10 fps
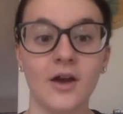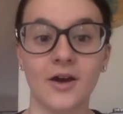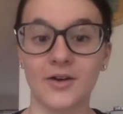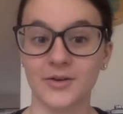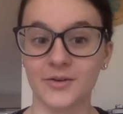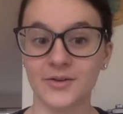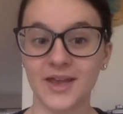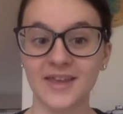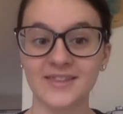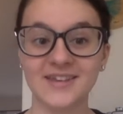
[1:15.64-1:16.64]

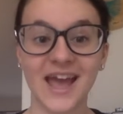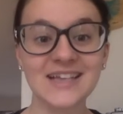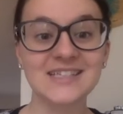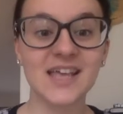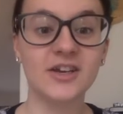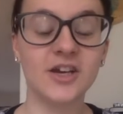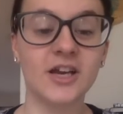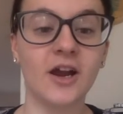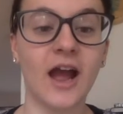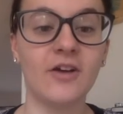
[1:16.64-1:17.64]
Okay, the next letter in
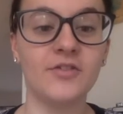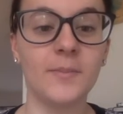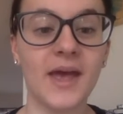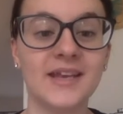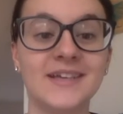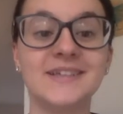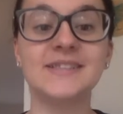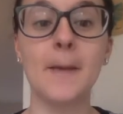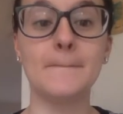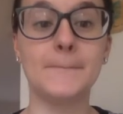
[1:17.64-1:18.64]
our alphabet is
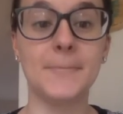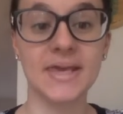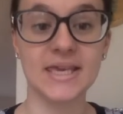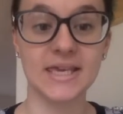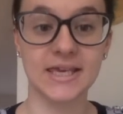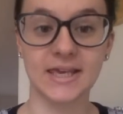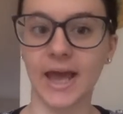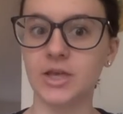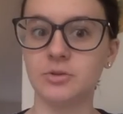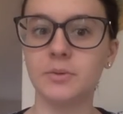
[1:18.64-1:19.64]
B. Can
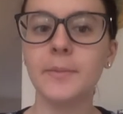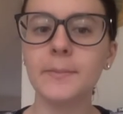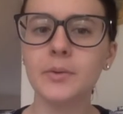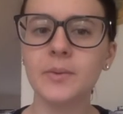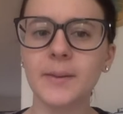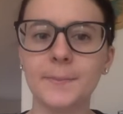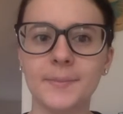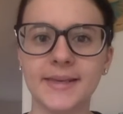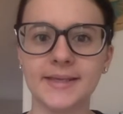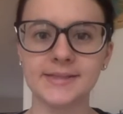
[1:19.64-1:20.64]
you remember what a
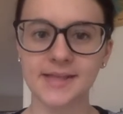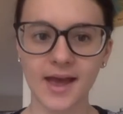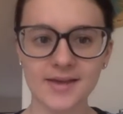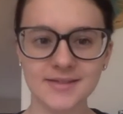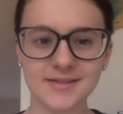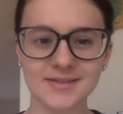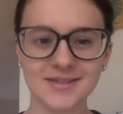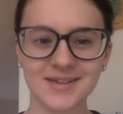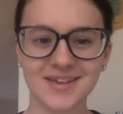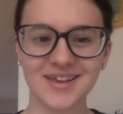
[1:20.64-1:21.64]
B says?
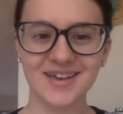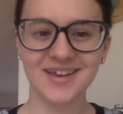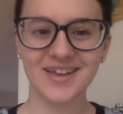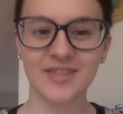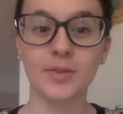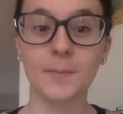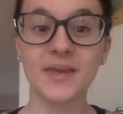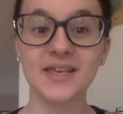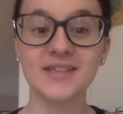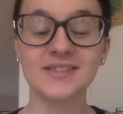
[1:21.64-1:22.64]
The
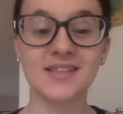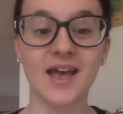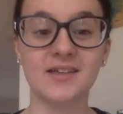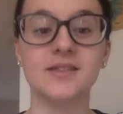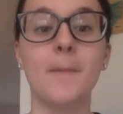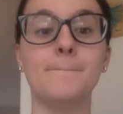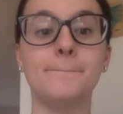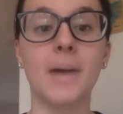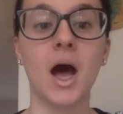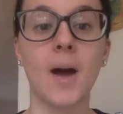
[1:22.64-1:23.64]
B says B,
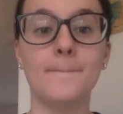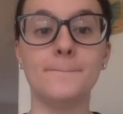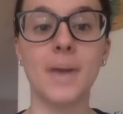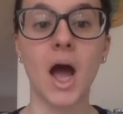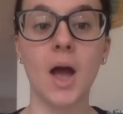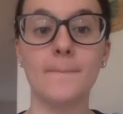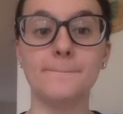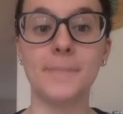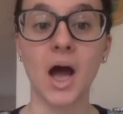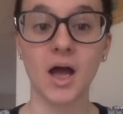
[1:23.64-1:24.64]
B,
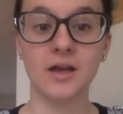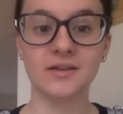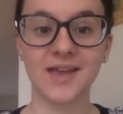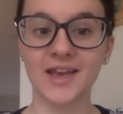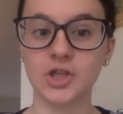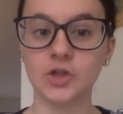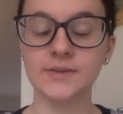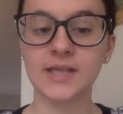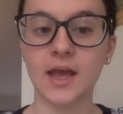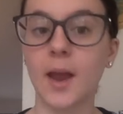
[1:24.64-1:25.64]
B. Can you
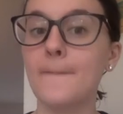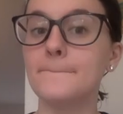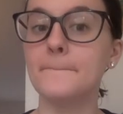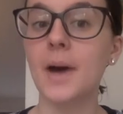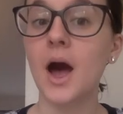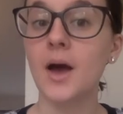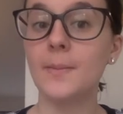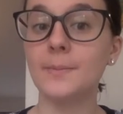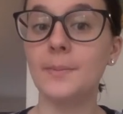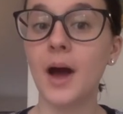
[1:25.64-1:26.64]
say B,
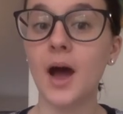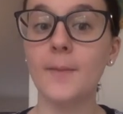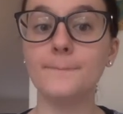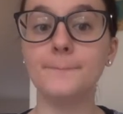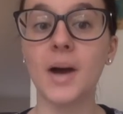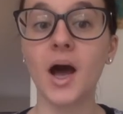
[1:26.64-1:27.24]
B, B?